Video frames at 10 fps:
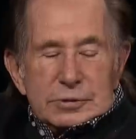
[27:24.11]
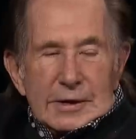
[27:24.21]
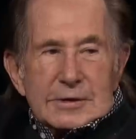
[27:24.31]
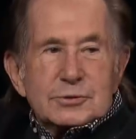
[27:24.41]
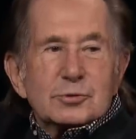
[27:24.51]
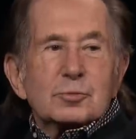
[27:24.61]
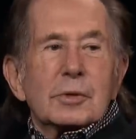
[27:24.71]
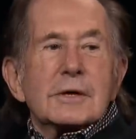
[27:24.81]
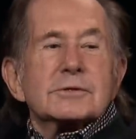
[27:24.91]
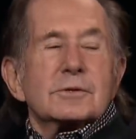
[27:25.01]
Bless you,
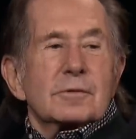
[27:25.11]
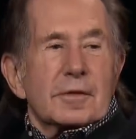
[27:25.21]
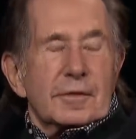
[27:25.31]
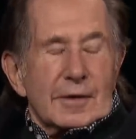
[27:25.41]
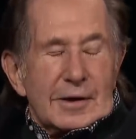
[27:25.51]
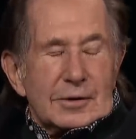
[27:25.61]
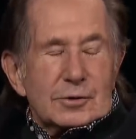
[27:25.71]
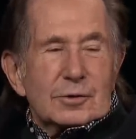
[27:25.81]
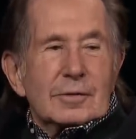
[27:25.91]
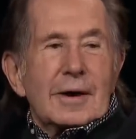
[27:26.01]
bless you, and thank
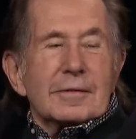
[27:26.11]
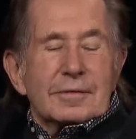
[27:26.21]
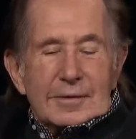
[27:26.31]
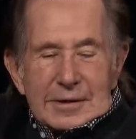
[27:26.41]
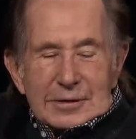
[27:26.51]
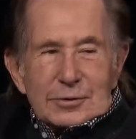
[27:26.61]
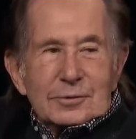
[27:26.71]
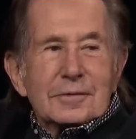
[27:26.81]
you. I thank you.